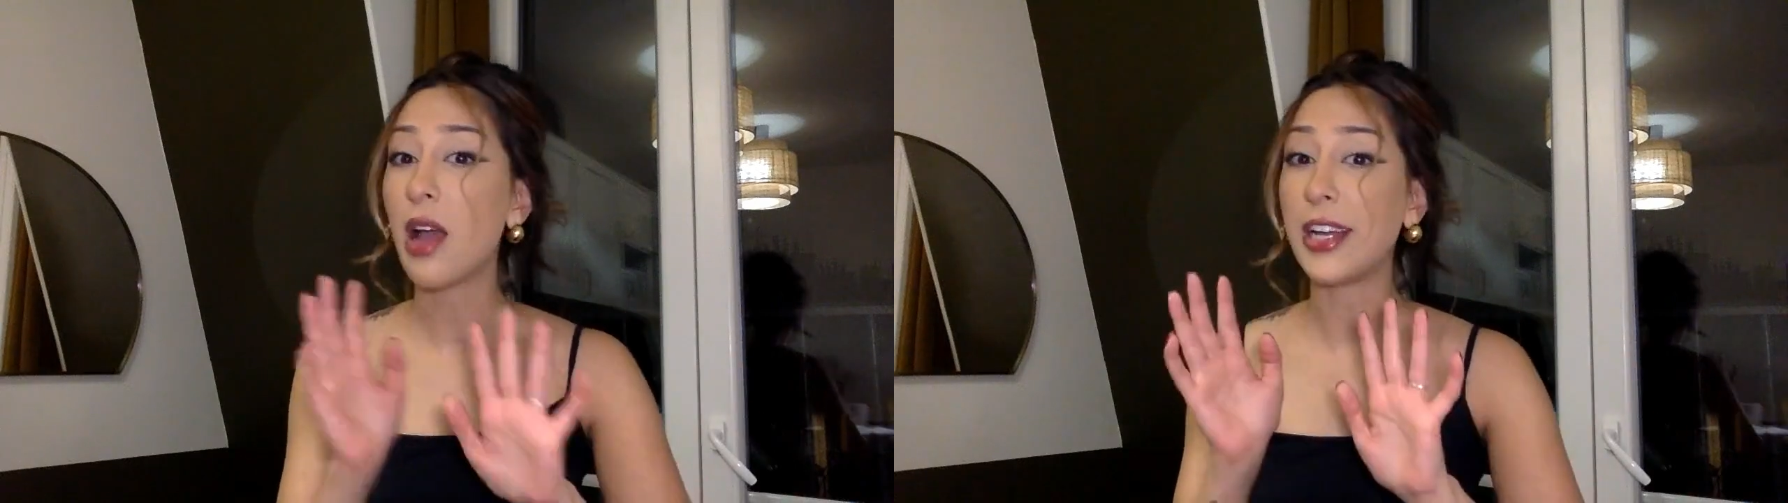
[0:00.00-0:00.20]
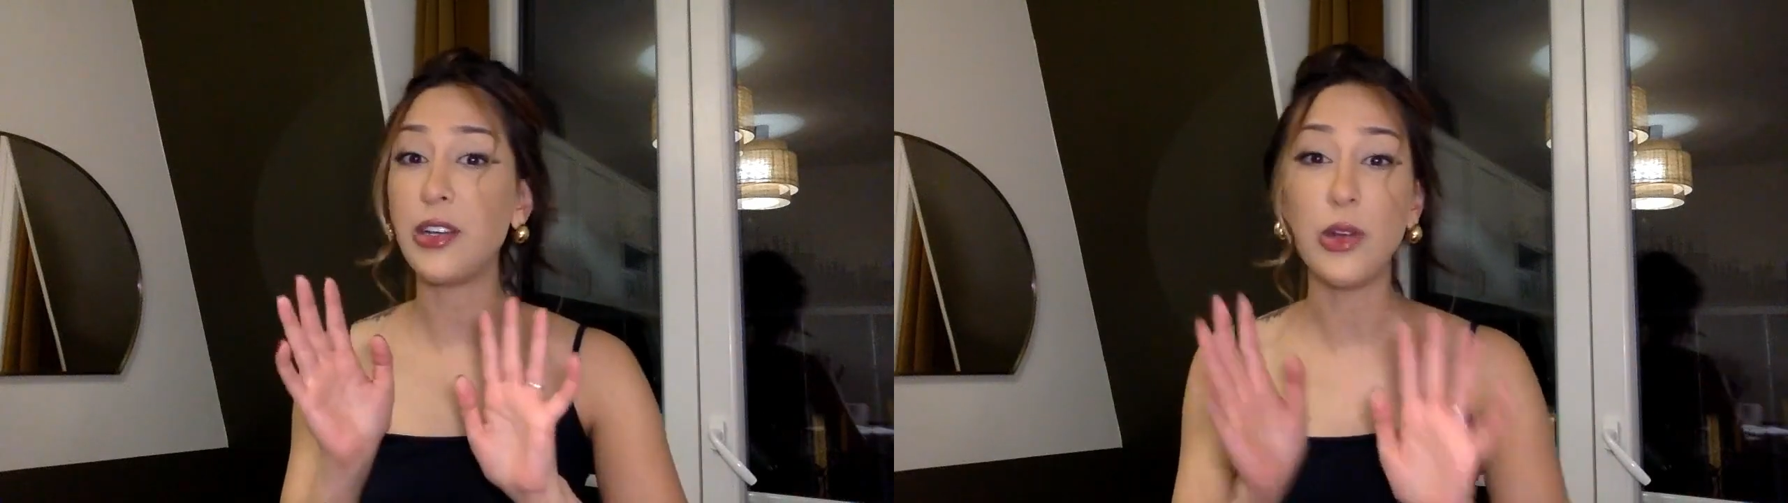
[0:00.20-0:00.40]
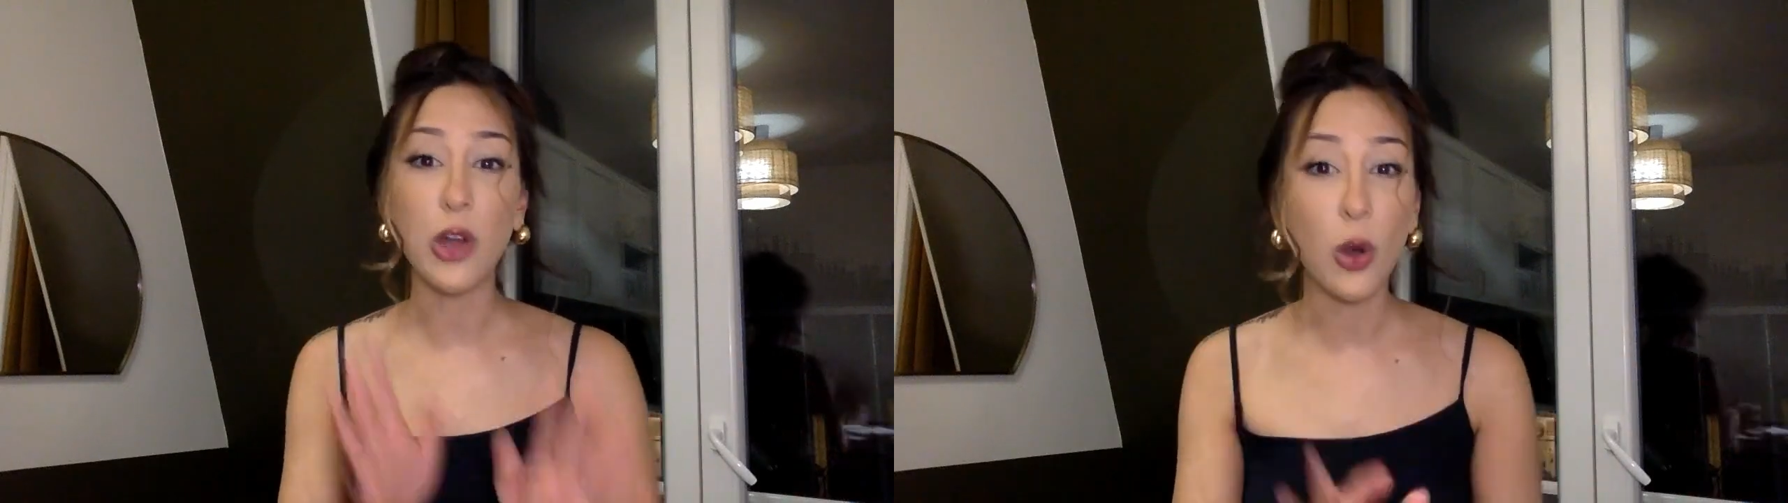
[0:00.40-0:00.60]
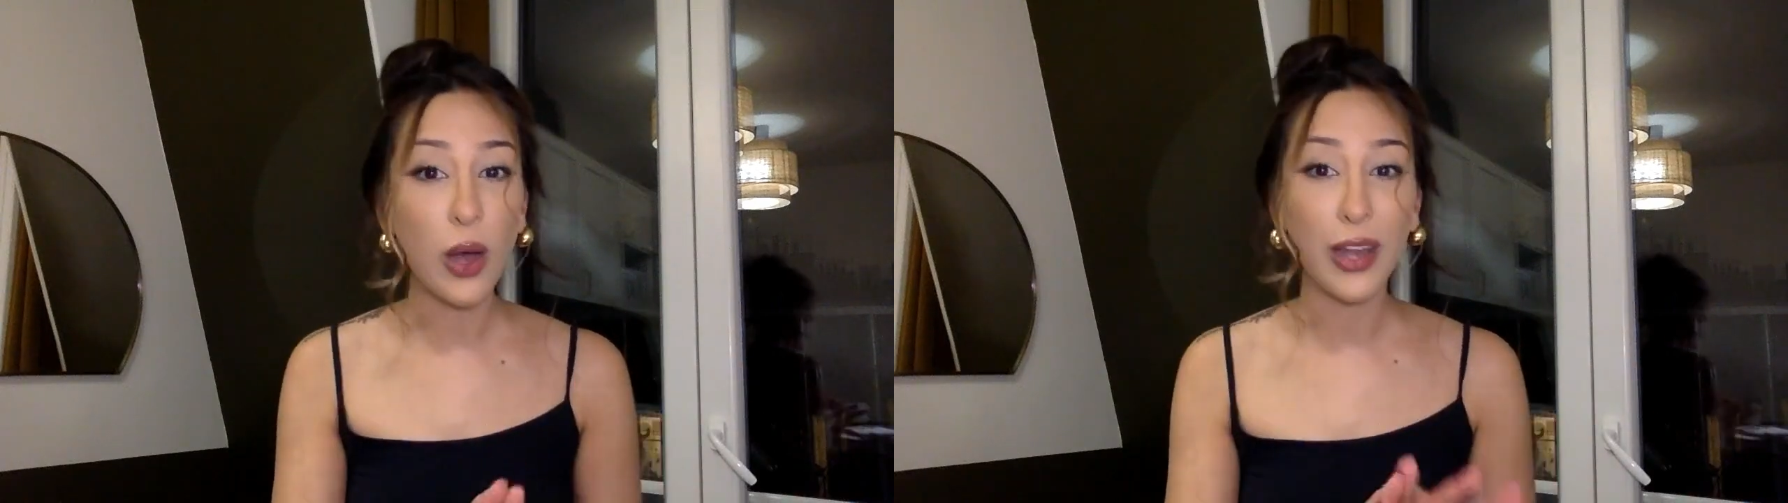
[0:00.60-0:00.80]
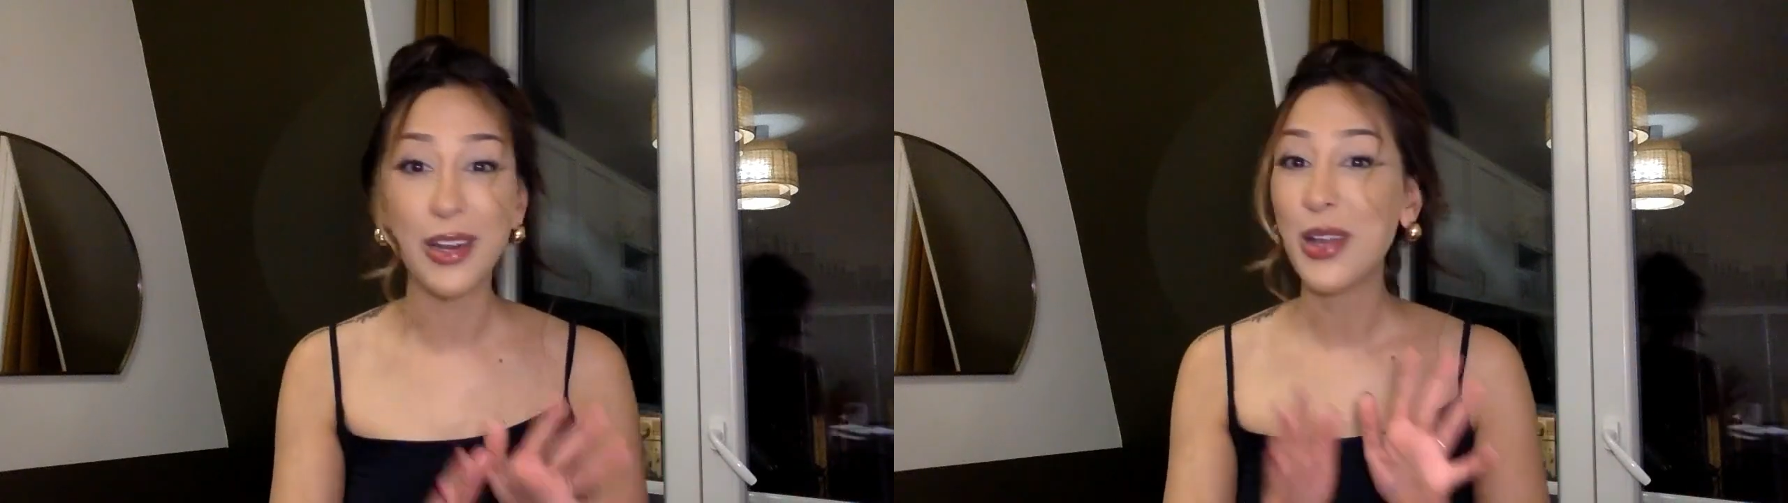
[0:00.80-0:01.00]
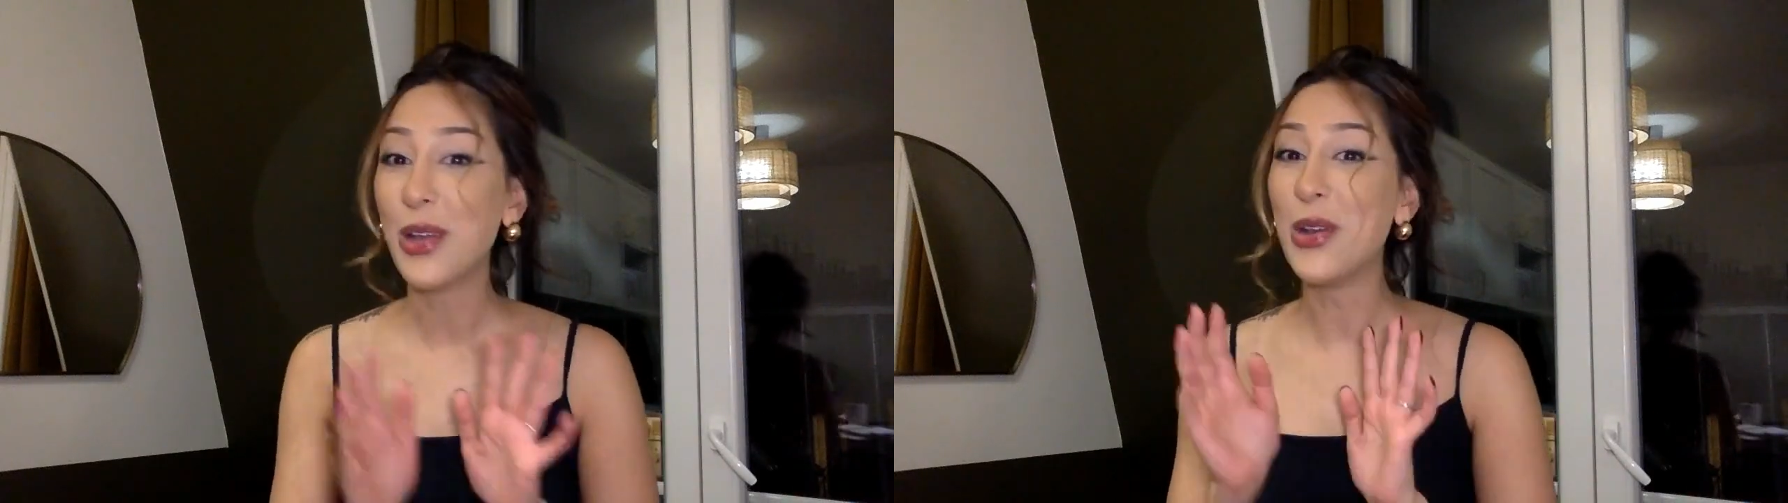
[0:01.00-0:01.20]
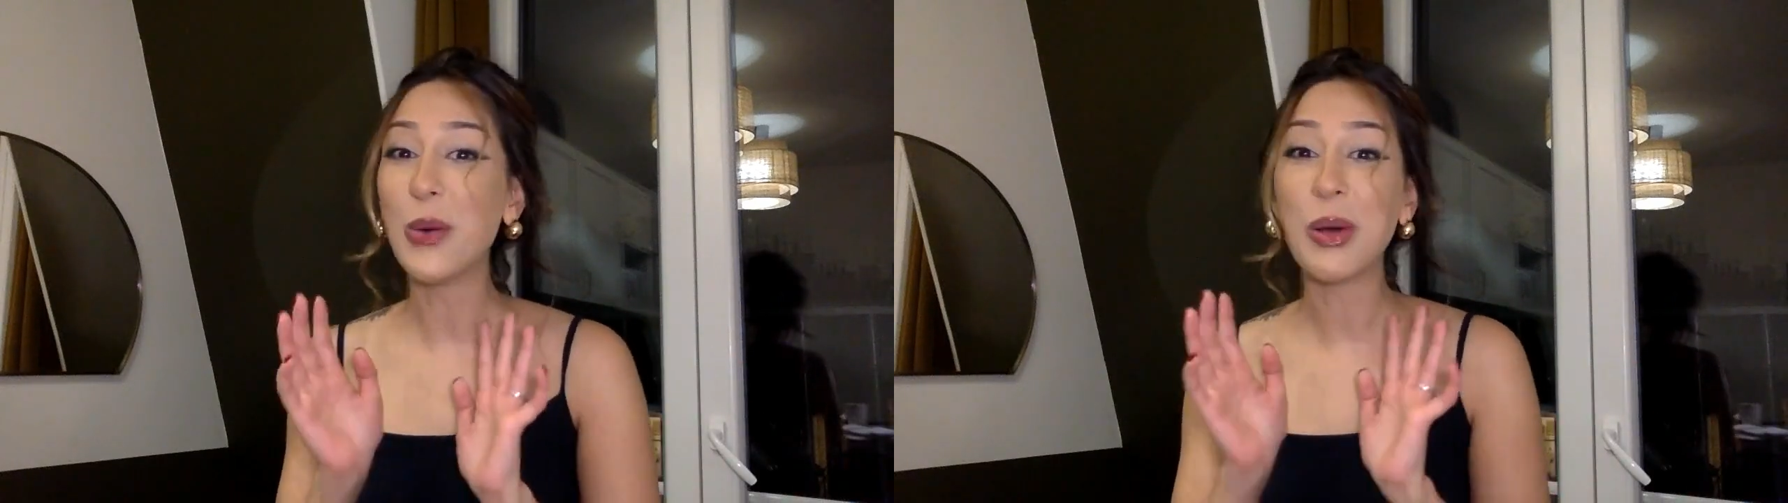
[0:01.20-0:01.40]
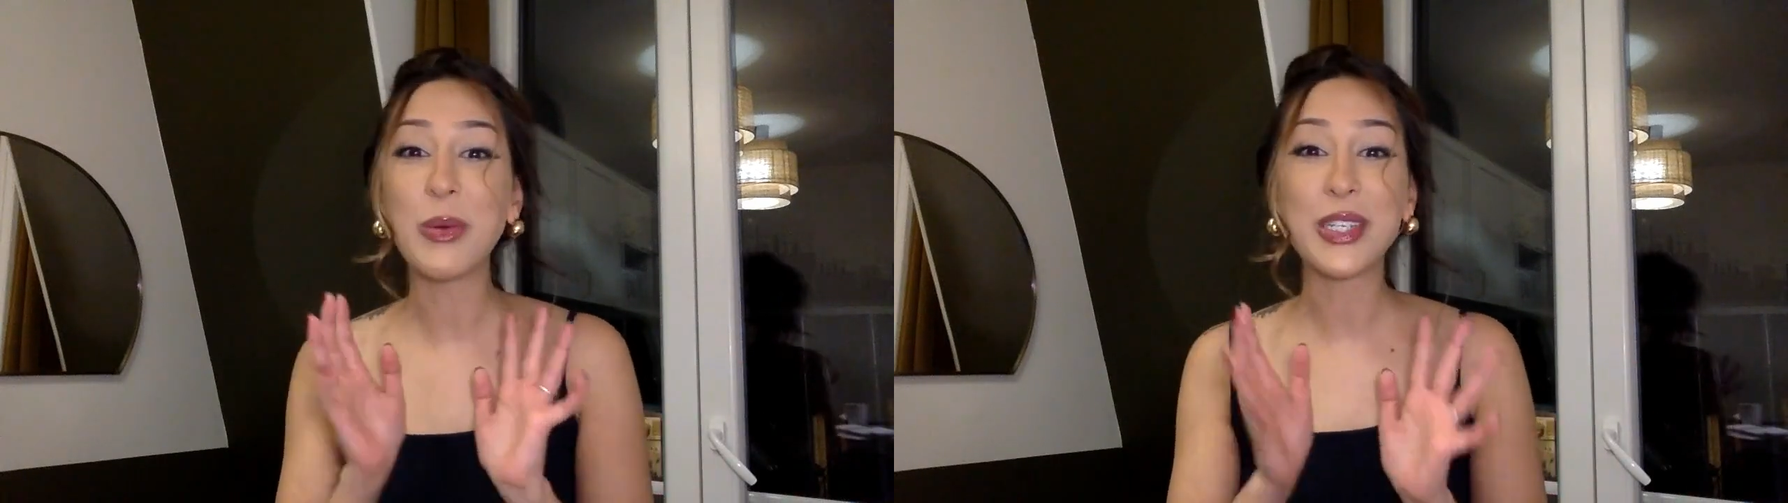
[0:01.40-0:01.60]
I mean, no
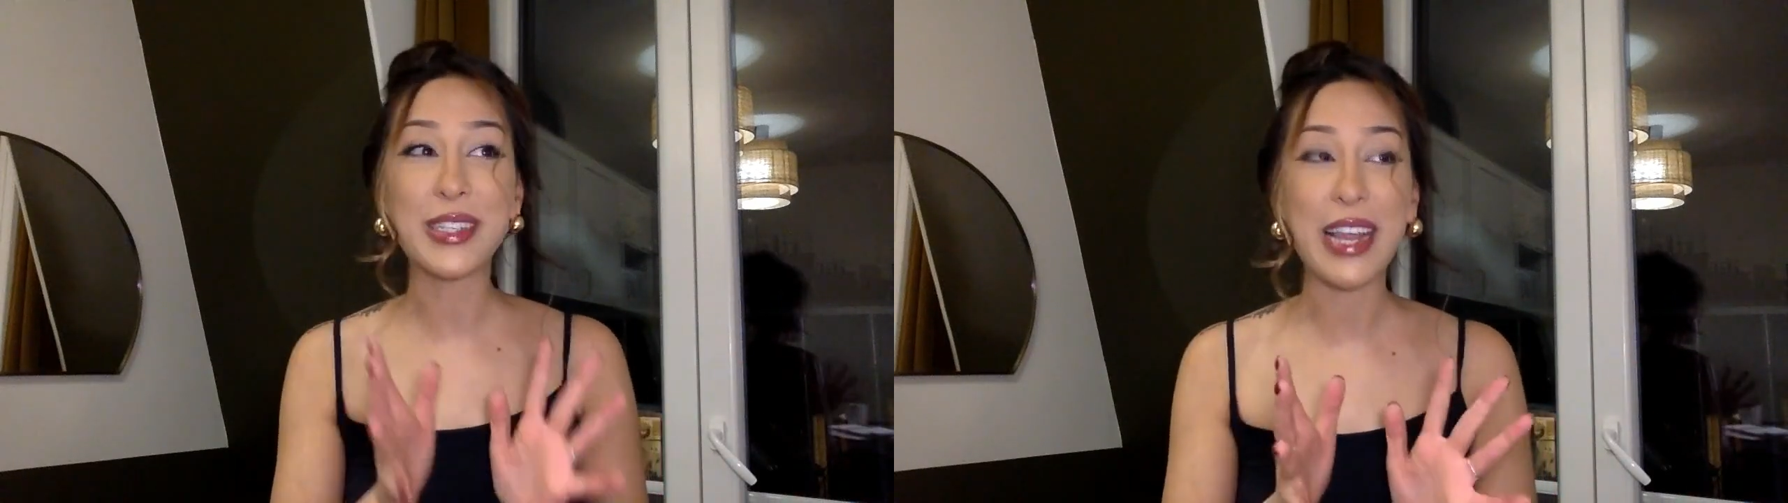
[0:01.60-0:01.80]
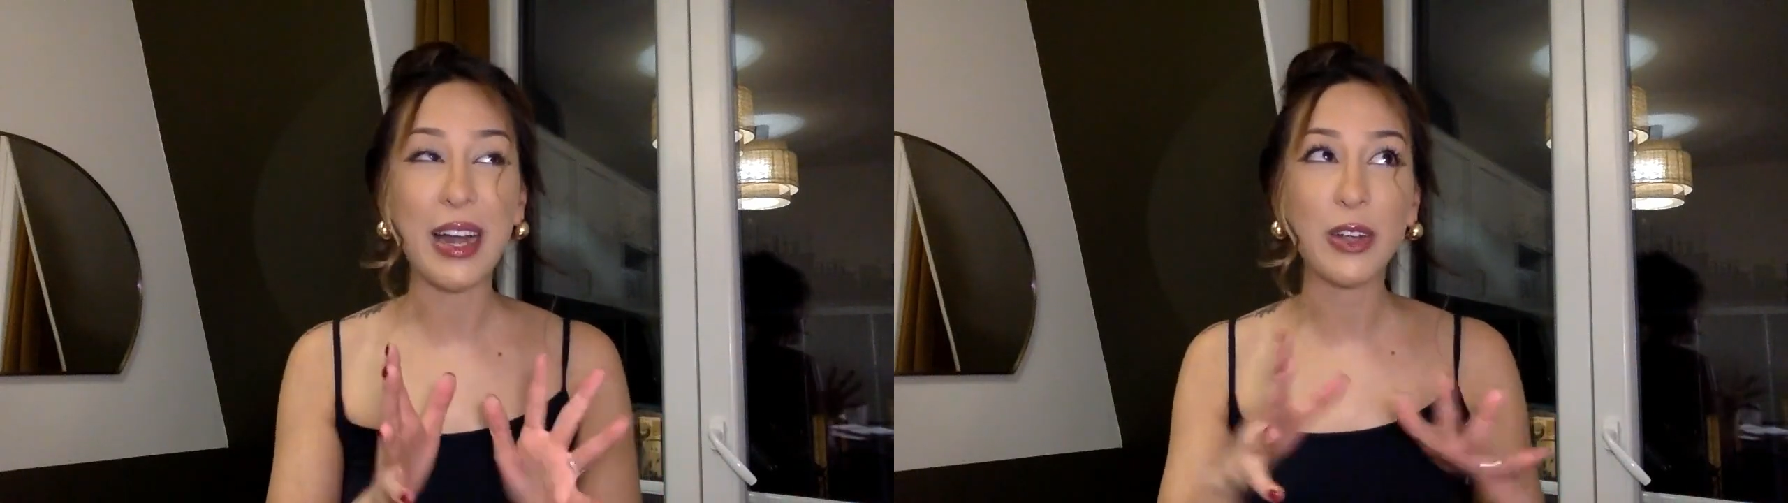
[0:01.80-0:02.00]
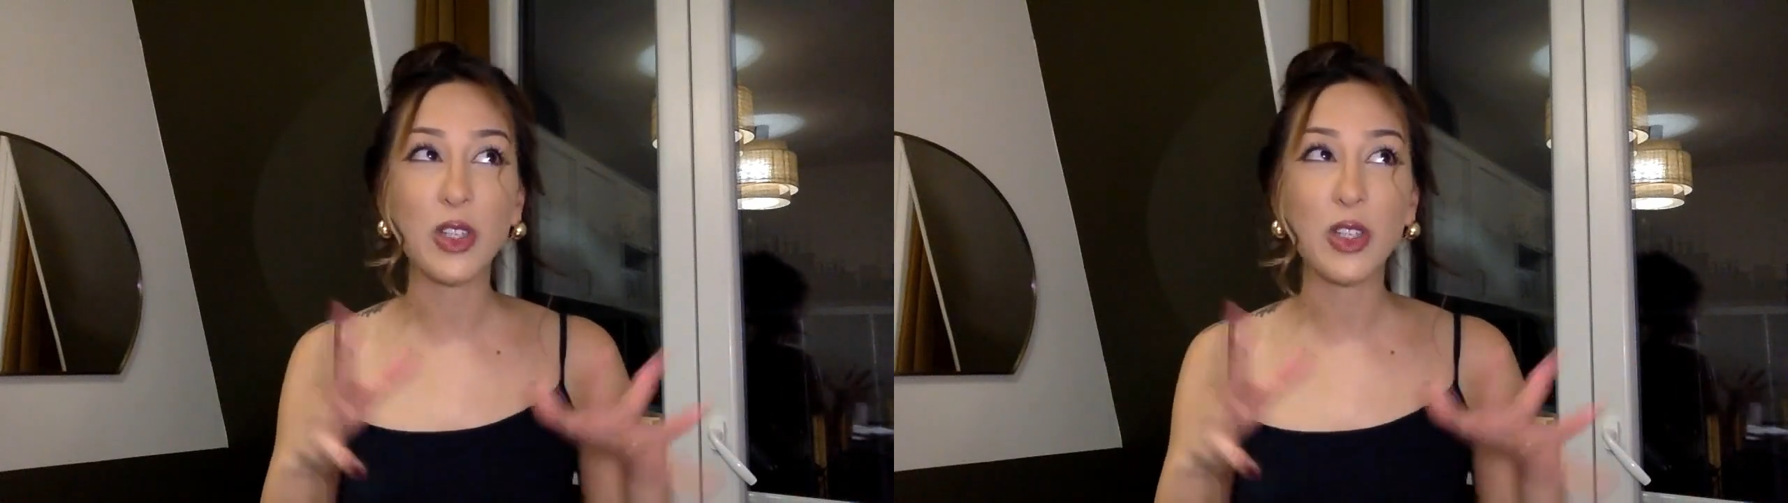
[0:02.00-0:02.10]
one was there.